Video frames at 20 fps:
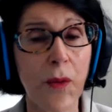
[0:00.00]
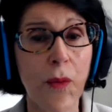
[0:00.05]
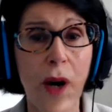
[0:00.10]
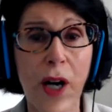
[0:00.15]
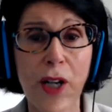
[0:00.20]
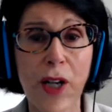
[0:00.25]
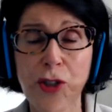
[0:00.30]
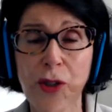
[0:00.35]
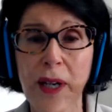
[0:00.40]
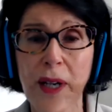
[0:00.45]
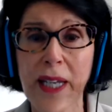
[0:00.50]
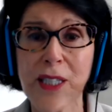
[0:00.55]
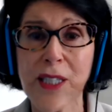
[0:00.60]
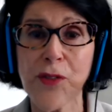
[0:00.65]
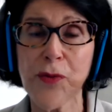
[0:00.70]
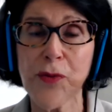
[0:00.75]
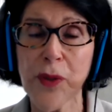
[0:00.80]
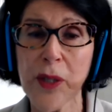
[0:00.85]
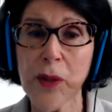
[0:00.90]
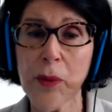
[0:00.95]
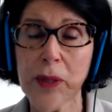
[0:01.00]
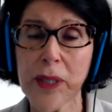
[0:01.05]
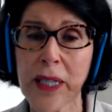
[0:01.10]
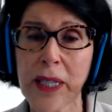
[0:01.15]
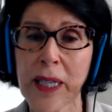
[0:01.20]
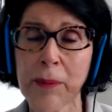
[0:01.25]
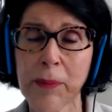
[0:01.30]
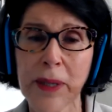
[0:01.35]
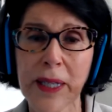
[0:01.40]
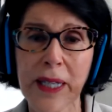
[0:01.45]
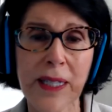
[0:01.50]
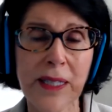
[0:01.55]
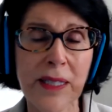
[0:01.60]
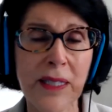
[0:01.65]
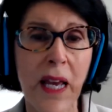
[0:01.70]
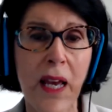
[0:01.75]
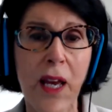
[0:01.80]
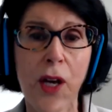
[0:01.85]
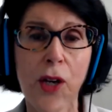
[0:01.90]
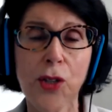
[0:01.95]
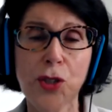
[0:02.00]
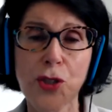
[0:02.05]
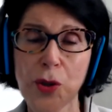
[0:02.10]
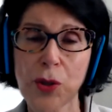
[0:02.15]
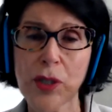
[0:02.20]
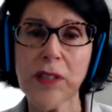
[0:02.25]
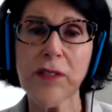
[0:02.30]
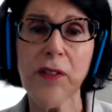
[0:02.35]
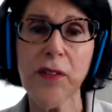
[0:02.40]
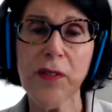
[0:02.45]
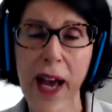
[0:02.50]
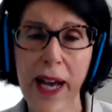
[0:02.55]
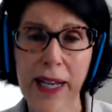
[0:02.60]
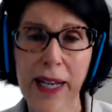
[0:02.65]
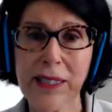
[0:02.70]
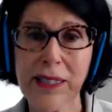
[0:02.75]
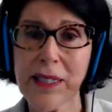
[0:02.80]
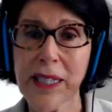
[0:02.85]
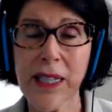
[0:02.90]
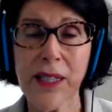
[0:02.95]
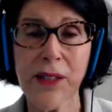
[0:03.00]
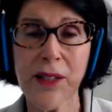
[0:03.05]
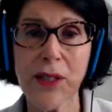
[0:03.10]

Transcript: wash your hands frequently, because short of a vaccine,